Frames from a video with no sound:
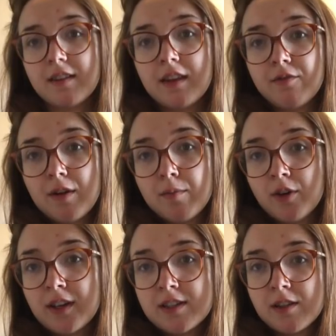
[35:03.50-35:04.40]
than the front
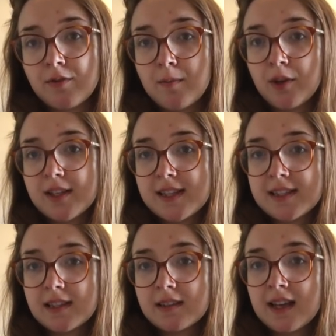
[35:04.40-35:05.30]
pocket, so the front pocket
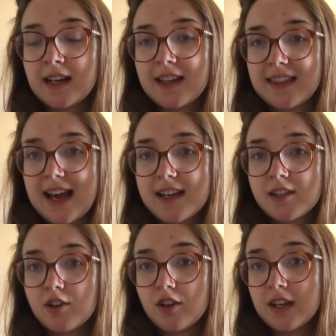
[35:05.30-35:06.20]
is kind of like that,
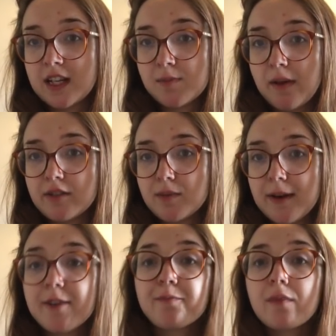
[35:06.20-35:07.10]
so you've got an exposed
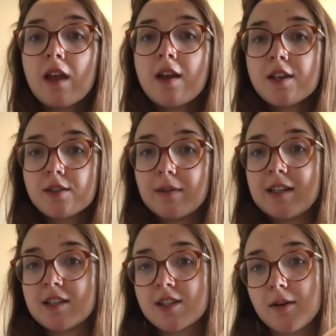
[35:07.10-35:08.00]
bit. So we
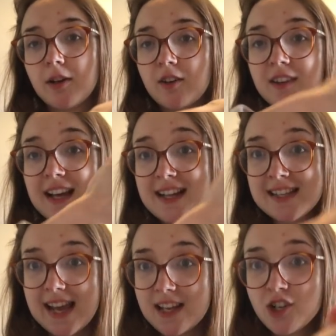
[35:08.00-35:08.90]
need to sew along that
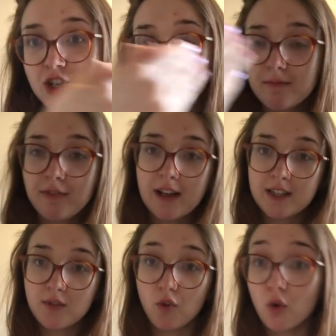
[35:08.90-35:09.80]
edge,
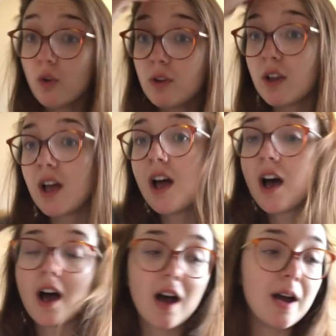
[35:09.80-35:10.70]
first of all,
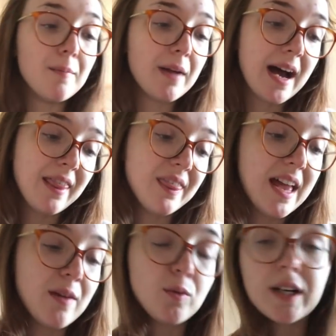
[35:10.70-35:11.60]
um, and
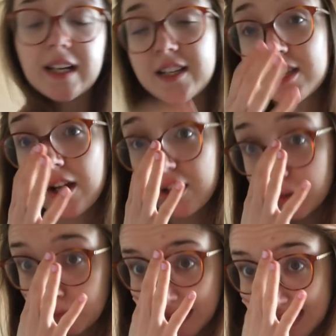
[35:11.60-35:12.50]
then we're going to sew
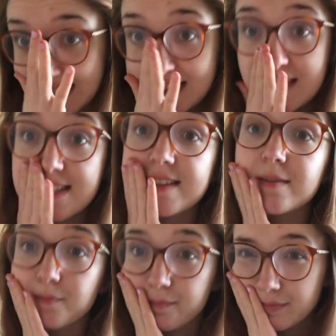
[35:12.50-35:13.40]
the pleats
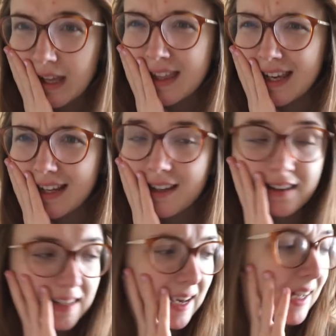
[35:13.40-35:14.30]
I think.
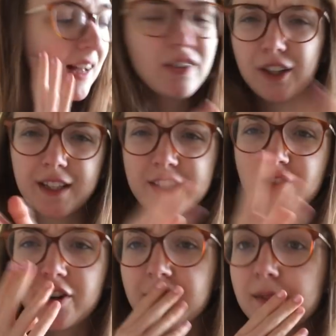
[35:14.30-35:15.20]
Yeah, I'll have a look at the
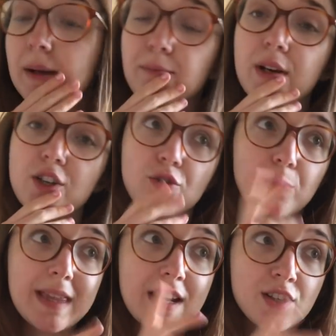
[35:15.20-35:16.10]
instructions, but I'm pretty sure
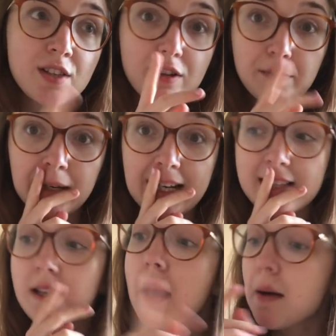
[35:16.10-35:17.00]
we then sew the
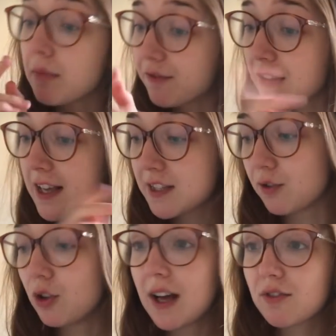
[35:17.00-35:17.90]
pleats. But first of
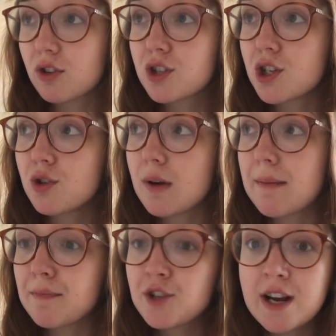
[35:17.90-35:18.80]
all, I've got to
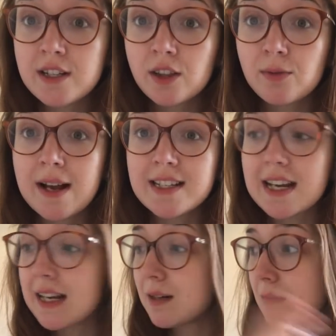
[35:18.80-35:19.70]
um, change the thread
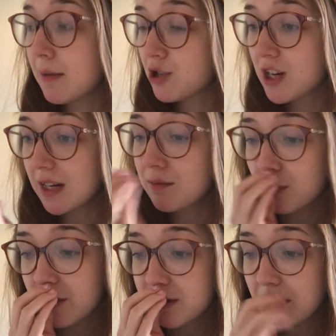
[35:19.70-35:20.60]
in my machine
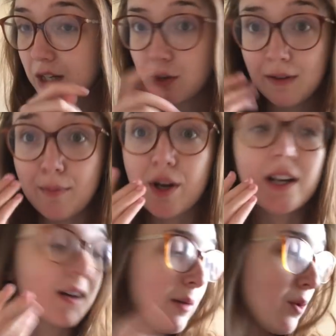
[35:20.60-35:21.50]
because my new
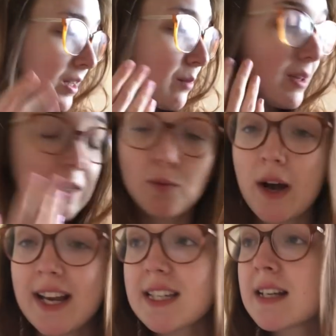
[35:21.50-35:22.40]
fabric I'm working with is
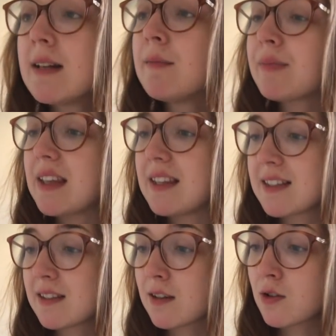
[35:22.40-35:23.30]
white, and
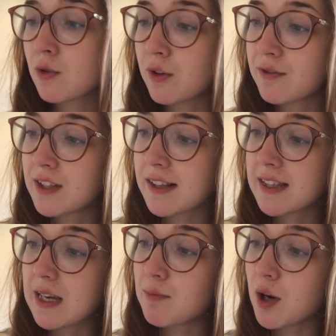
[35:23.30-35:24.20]
this is a sort of
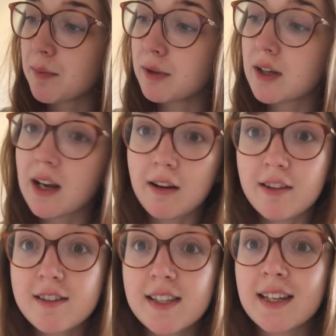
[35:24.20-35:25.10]
dusky purple colour
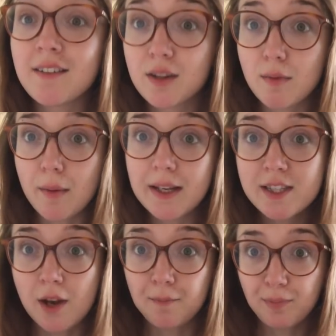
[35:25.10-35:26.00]
that's in here at the moment.
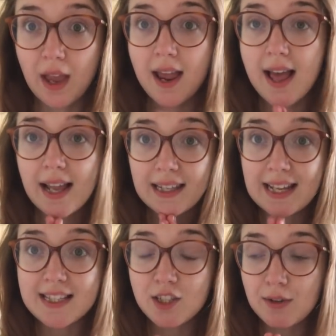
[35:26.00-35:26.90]
So let's do